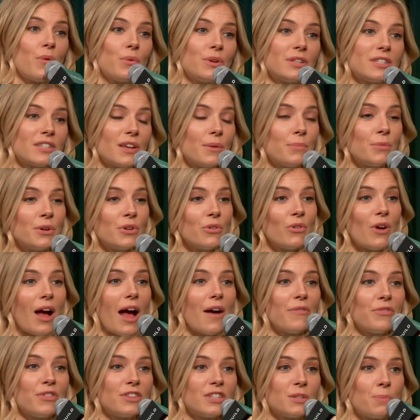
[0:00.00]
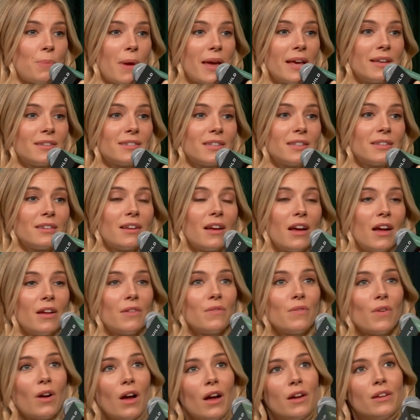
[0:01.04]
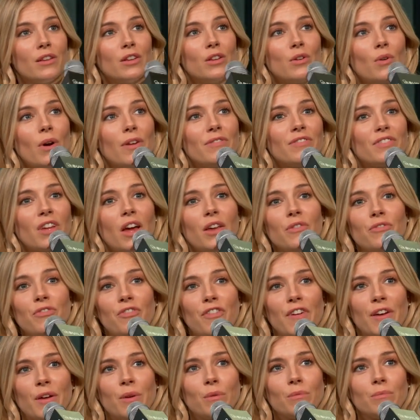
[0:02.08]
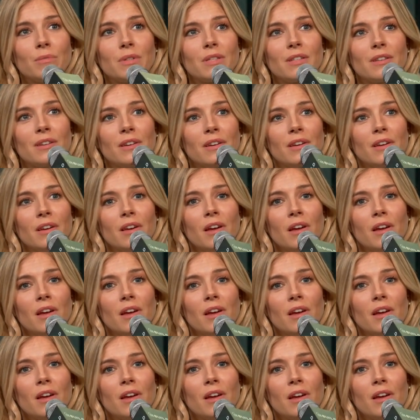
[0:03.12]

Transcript: out with someone or have the space. And I've done films.